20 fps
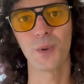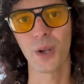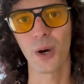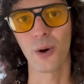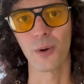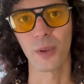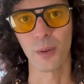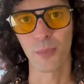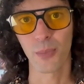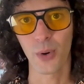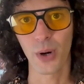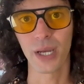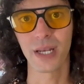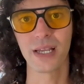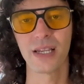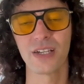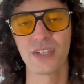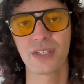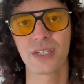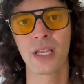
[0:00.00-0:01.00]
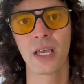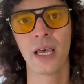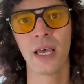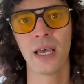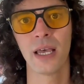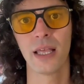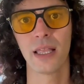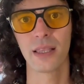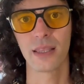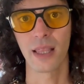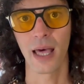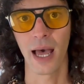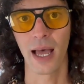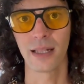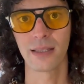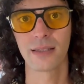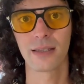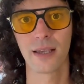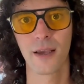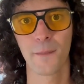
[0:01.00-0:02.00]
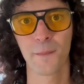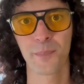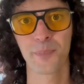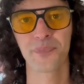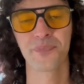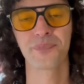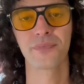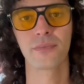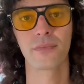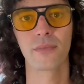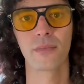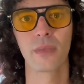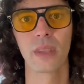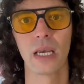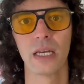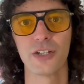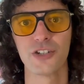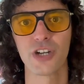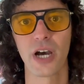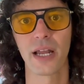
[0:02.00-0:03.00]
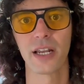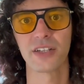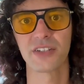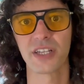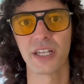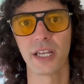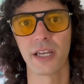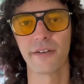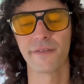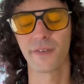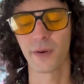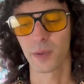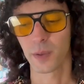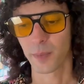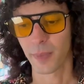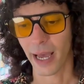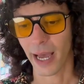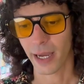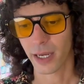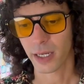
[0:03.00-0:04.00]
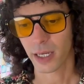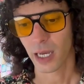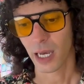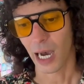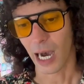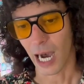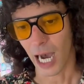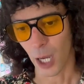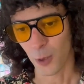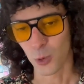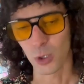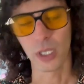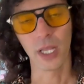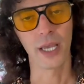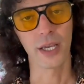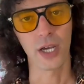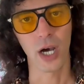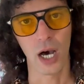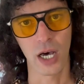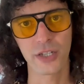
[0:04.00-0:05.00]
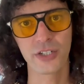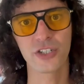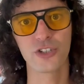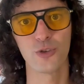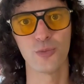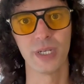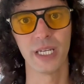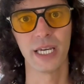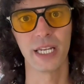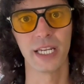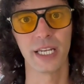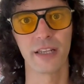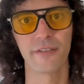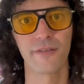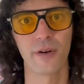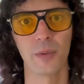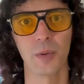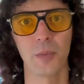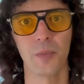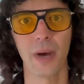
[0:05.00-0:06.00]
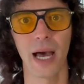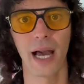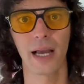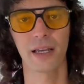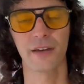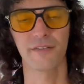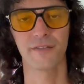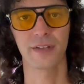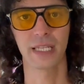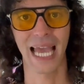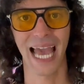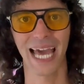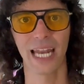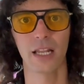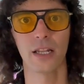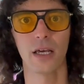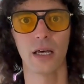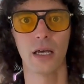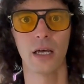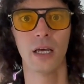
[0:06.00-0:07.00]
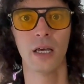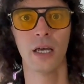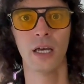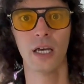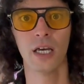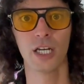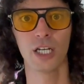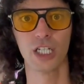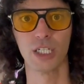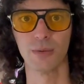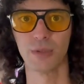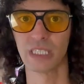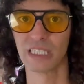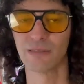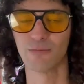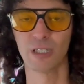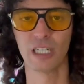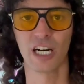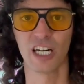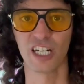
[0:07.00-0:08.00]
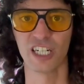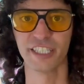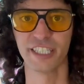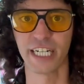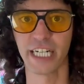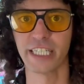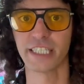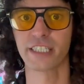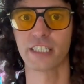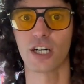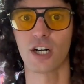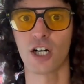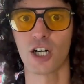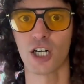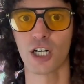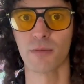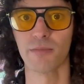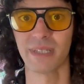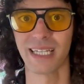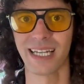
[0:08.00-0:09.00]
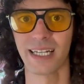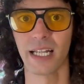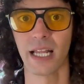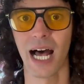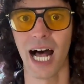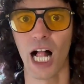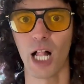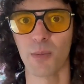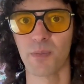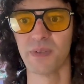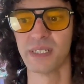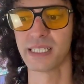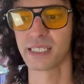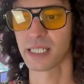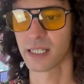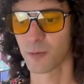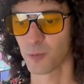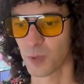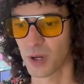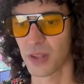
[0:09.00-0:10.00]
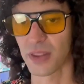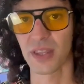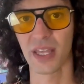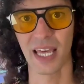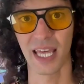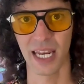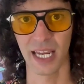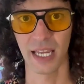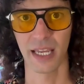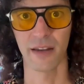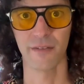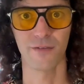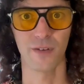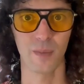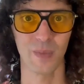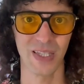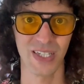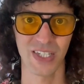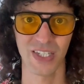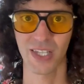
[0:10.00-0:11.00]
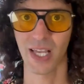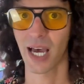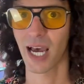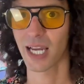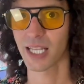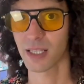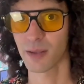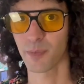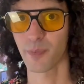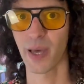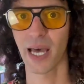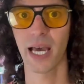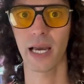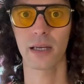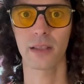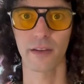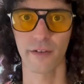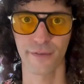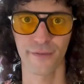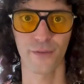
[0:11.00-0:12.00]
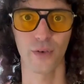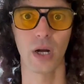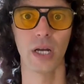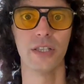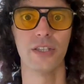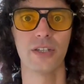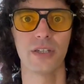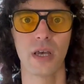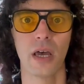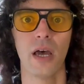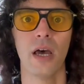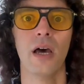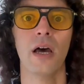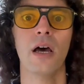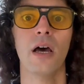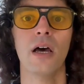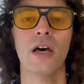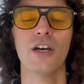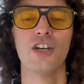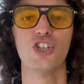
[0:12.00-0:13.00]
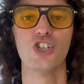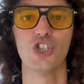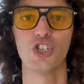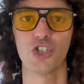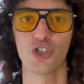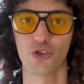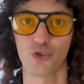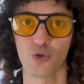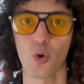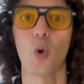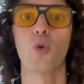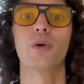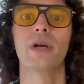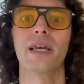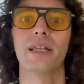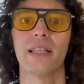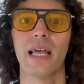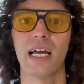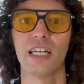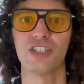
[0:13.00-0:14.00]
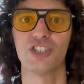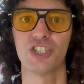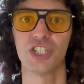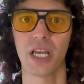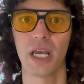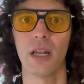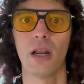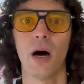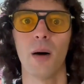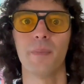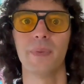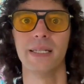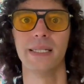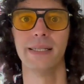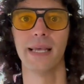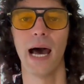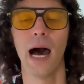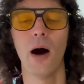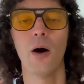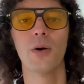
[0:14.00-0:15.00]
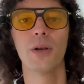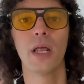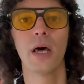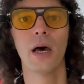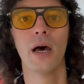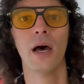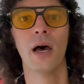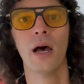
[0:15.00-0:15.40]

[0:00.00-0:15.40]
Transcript: know. The point is that China's hitting it from the back. I would like us to be hitting it from the back if Canada, because we got a nice arm that helps with hitting it from the side, the back, the front, stroking that shit up and down.